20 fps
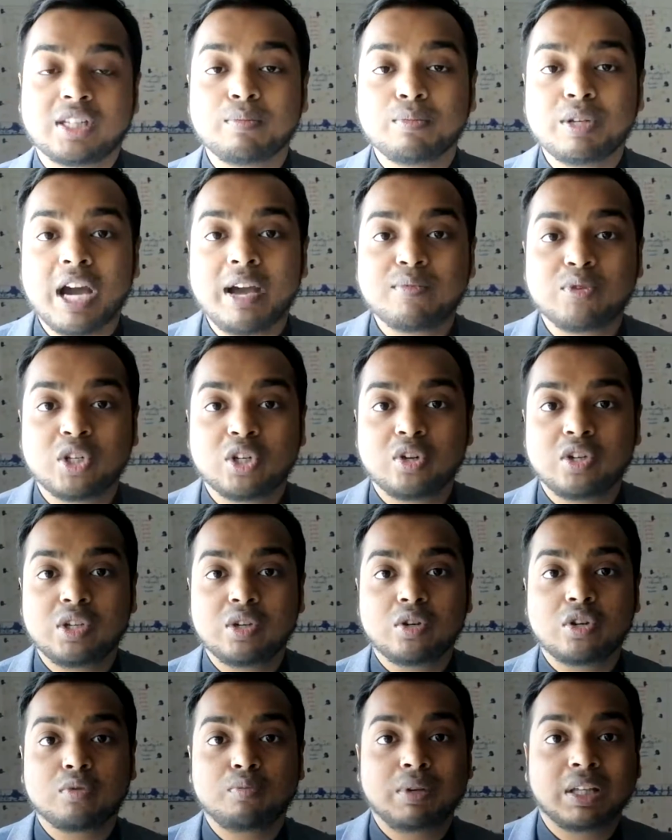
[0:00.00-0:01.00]
Sometimes, you know,
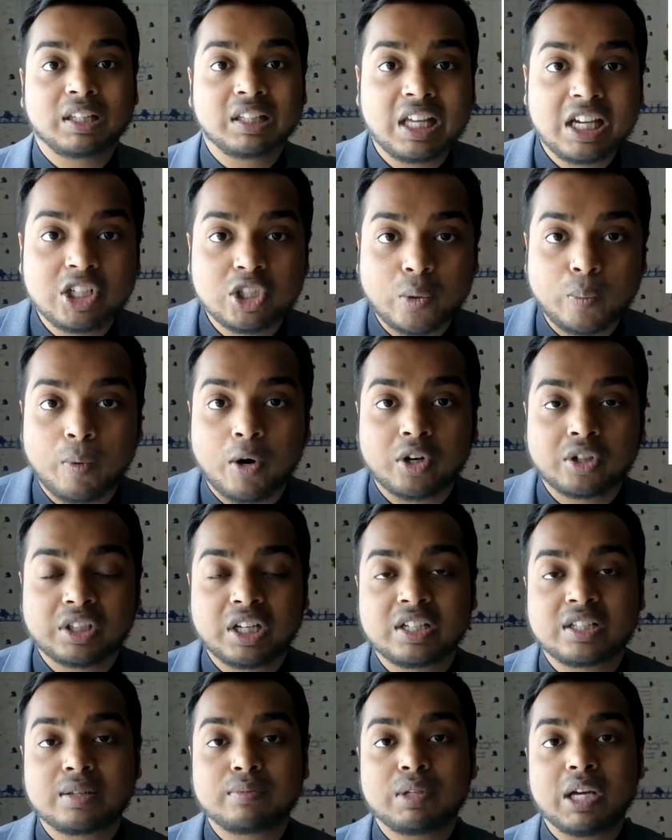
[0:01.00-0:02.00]
you could be late to
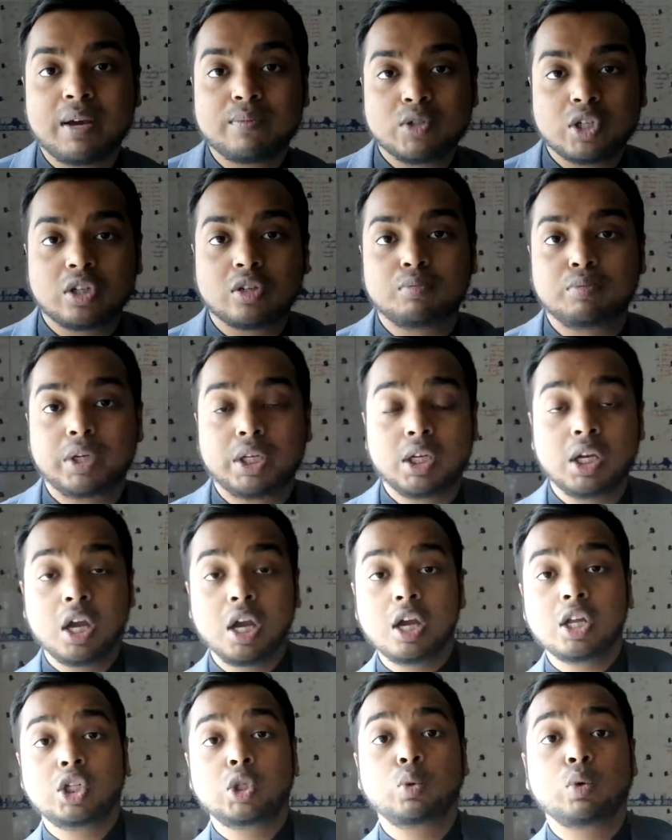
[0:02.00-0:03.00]
market, sometimes you could be
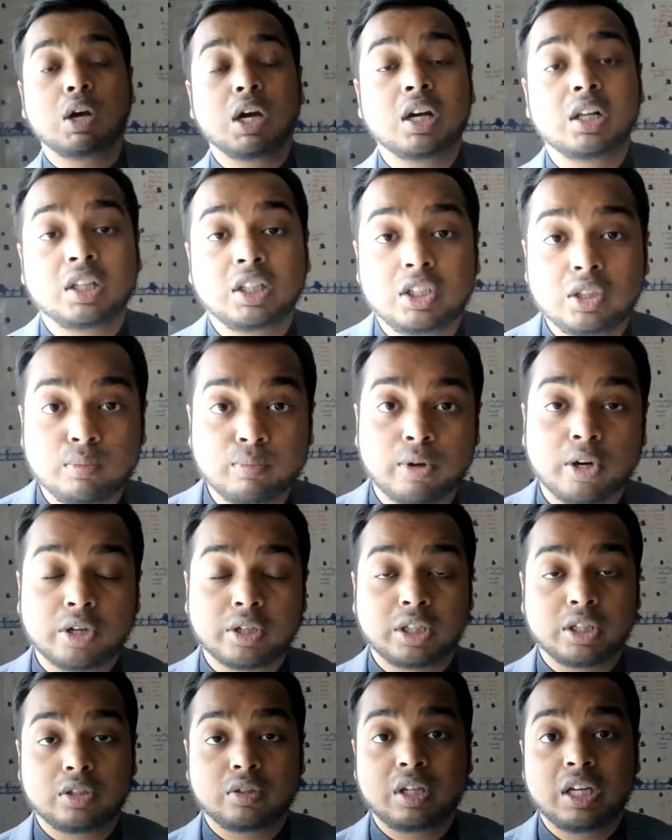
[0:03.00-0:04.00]
too early to
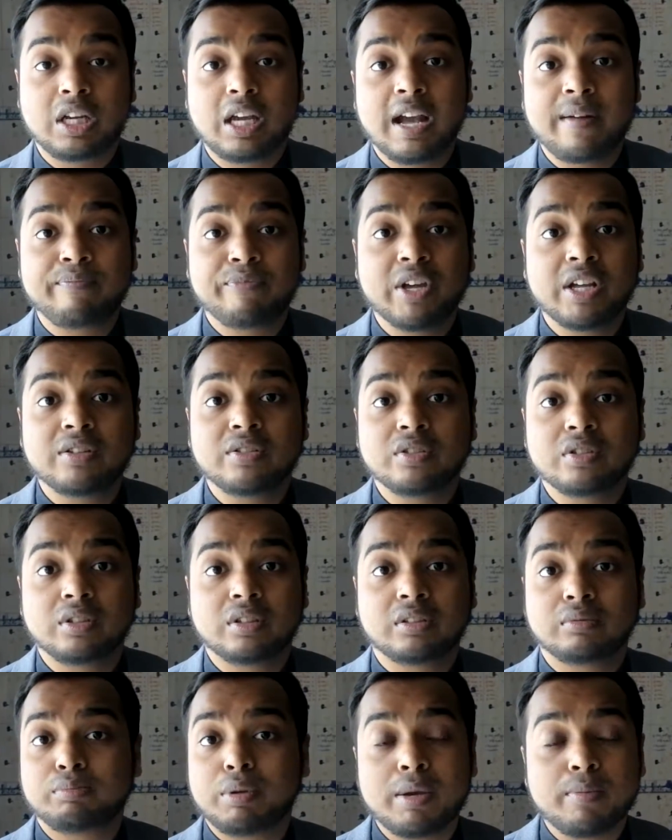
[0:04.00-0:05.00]
market, okay, and then
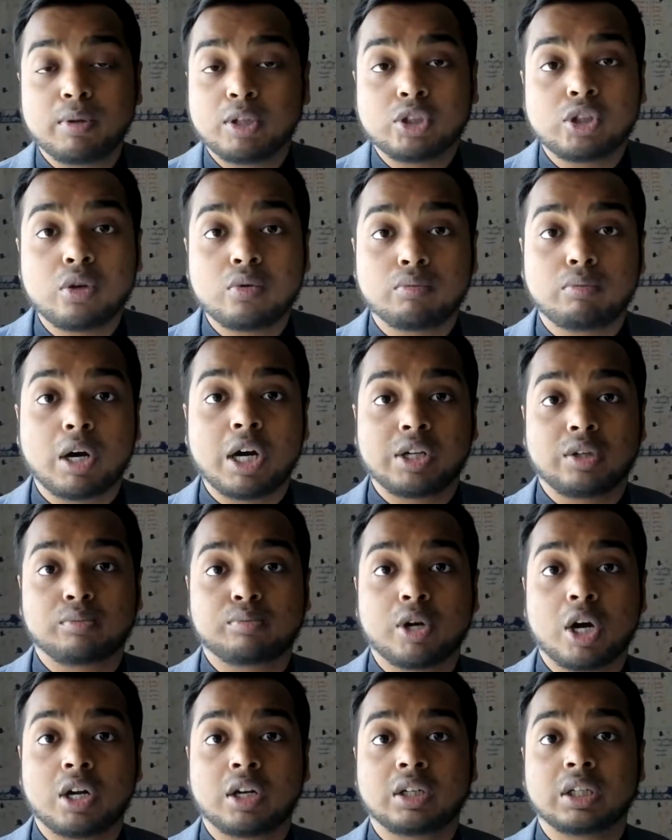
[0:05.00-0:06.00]
people don't buy
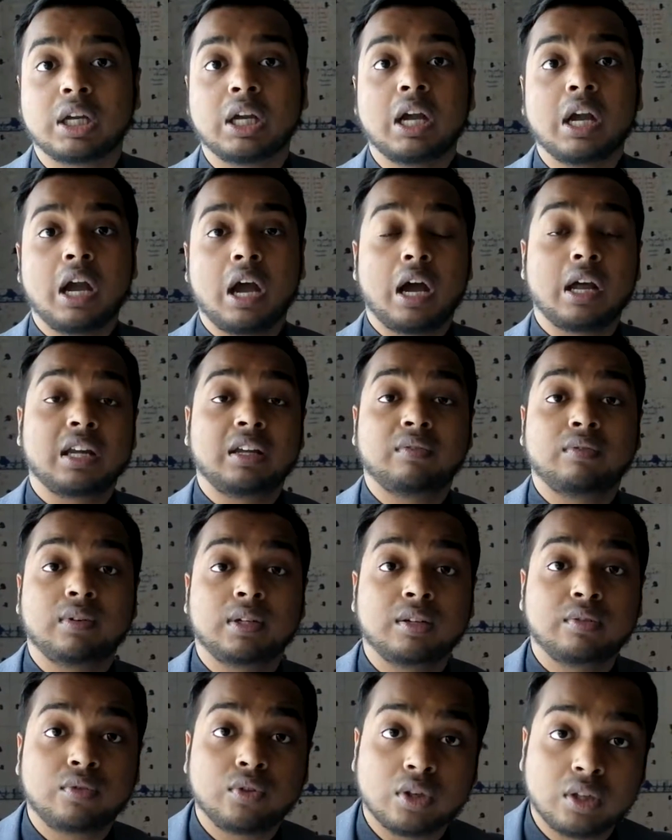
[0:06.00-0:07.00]
your product. And
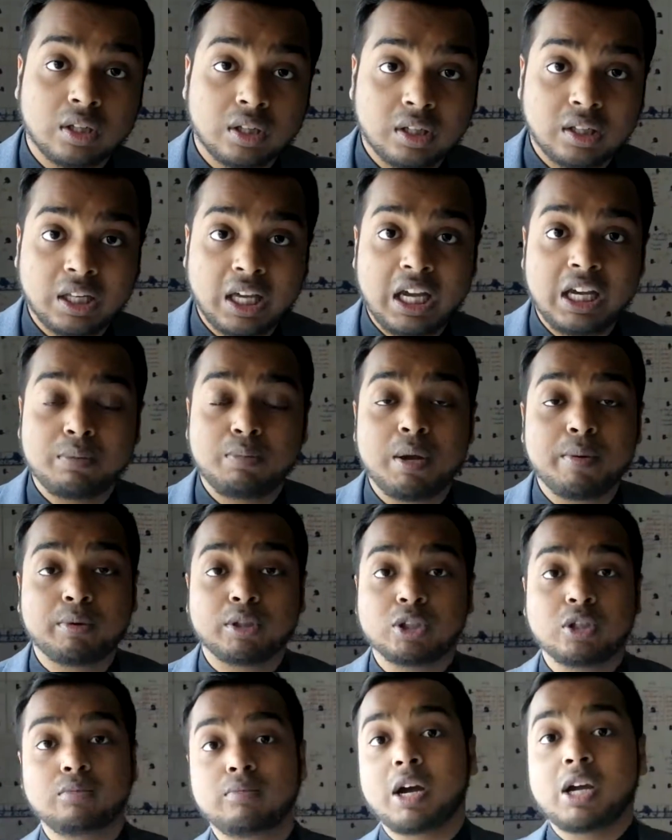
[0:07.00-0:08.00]
even if you're late,
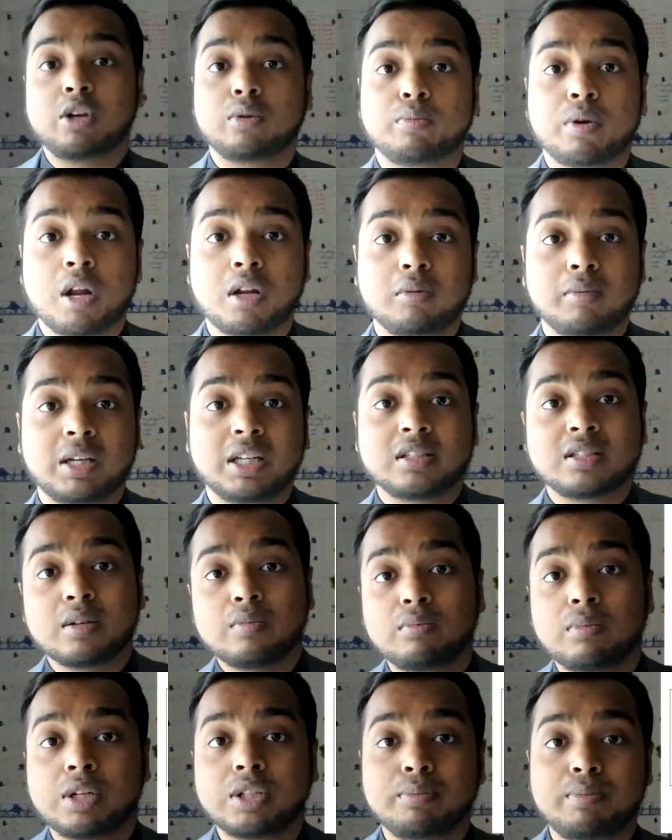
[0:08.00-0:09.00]
people don't buy your product because
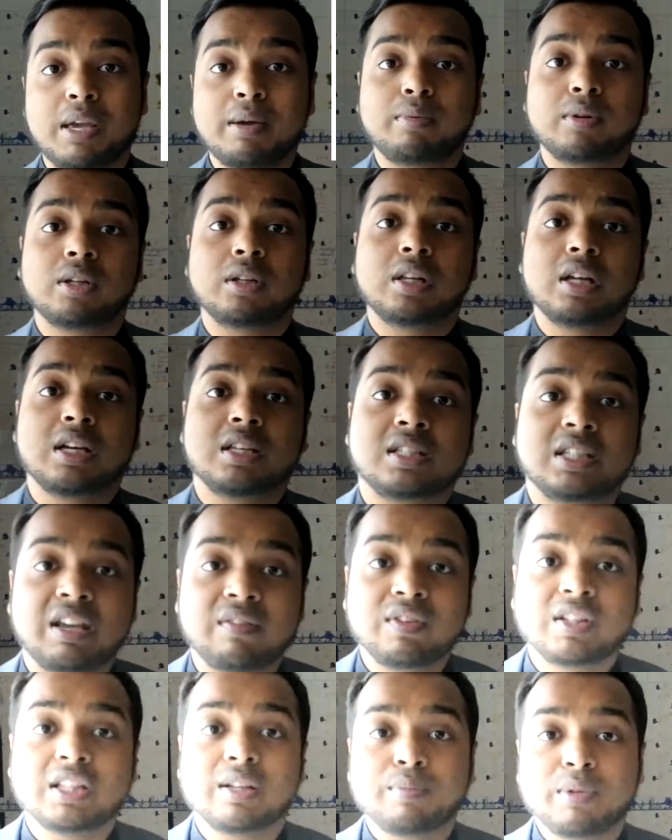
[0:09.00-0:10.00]
some other people is
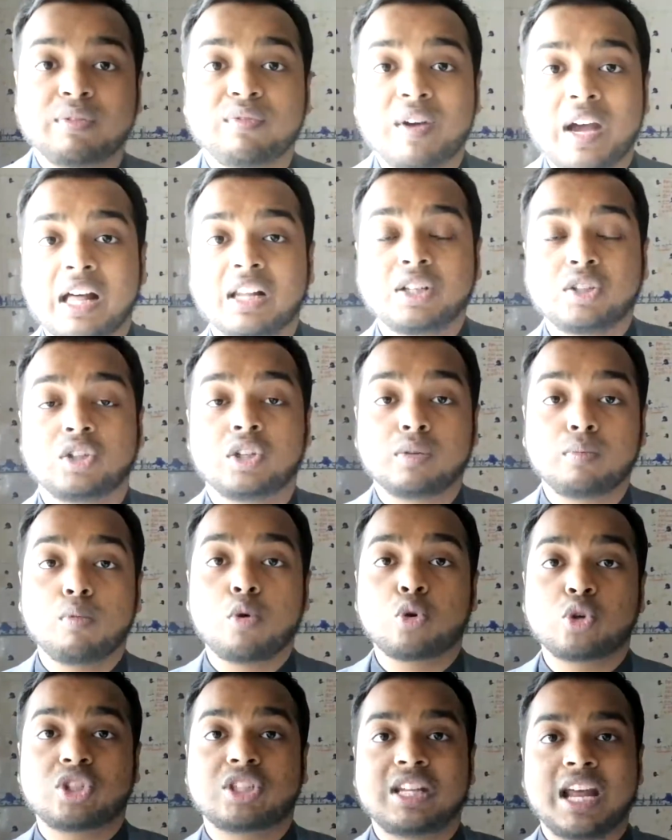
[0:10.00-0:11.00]
giving them the value, they're
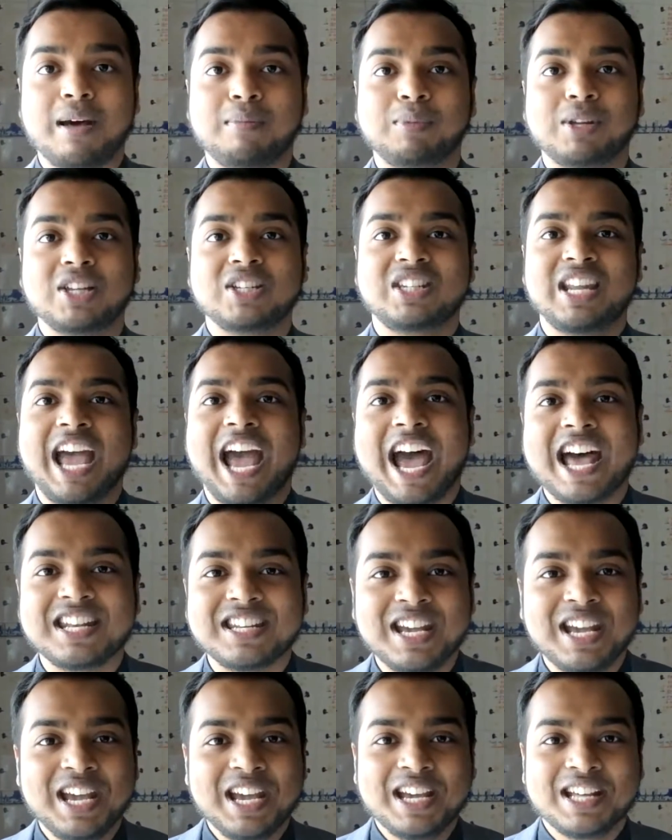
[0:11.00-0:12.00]
more established
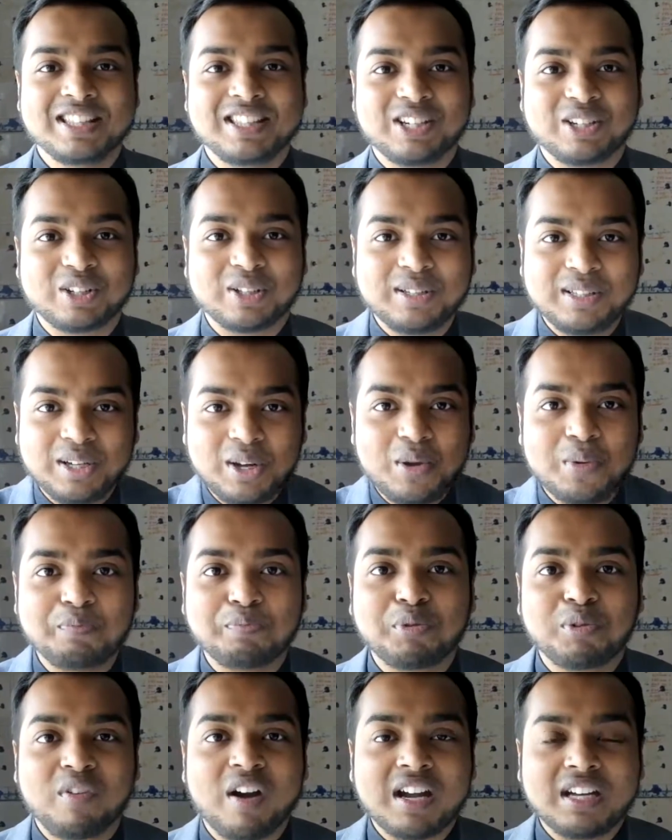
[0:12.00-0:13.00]
and they're, you know,
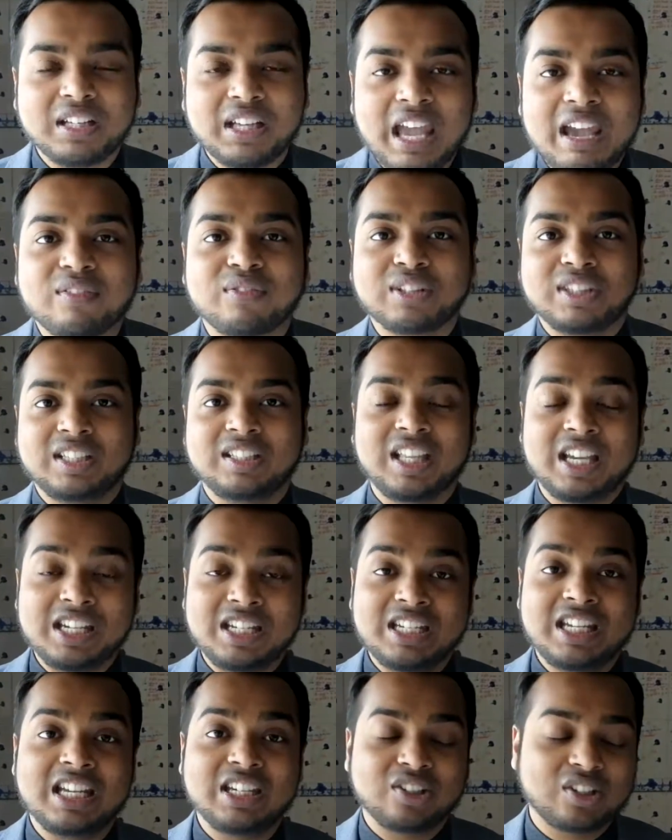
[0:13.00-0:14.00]
providing everything they
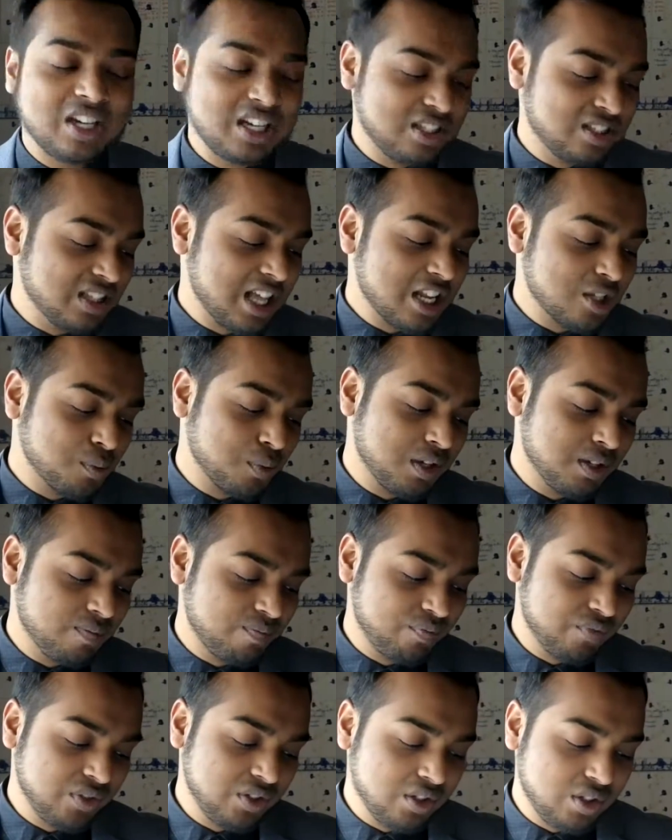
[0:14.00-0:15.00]
need. Okay, so that's
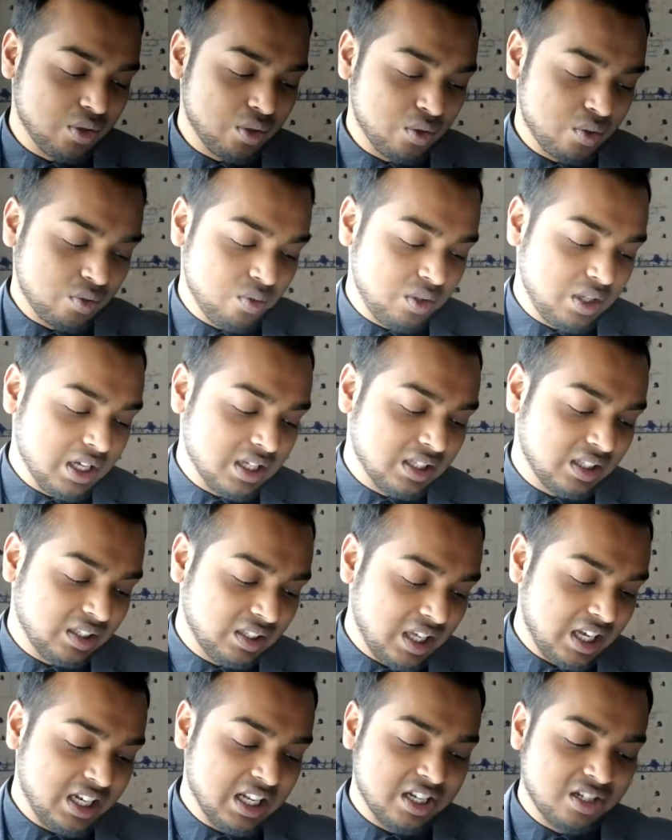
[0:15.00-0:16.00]
when you get
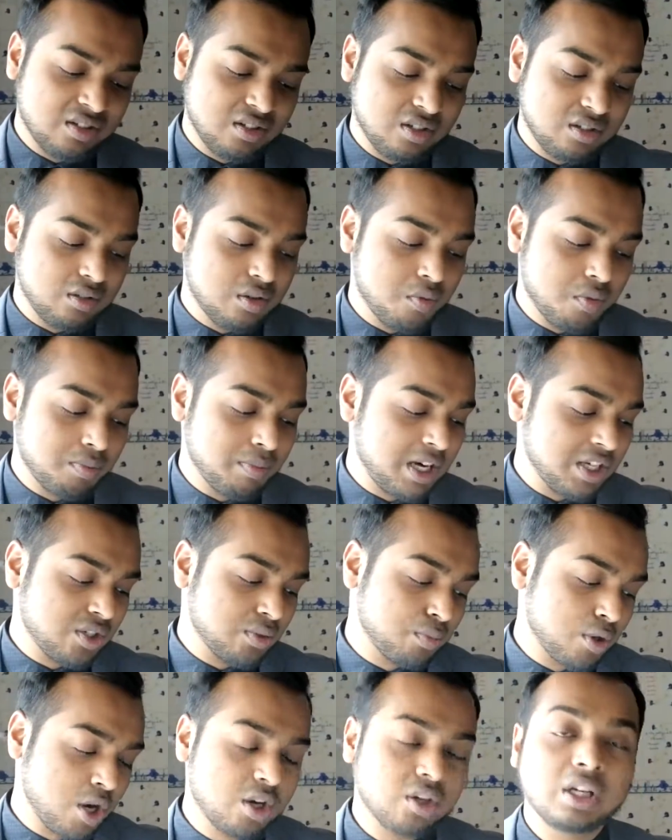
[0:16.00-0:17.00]
late and no one
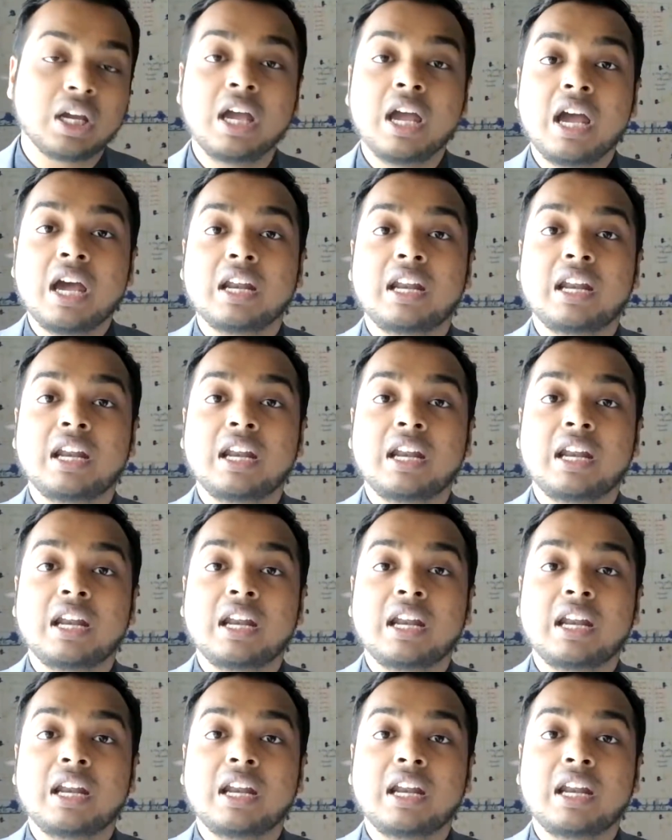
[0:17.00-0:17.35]
buys your product.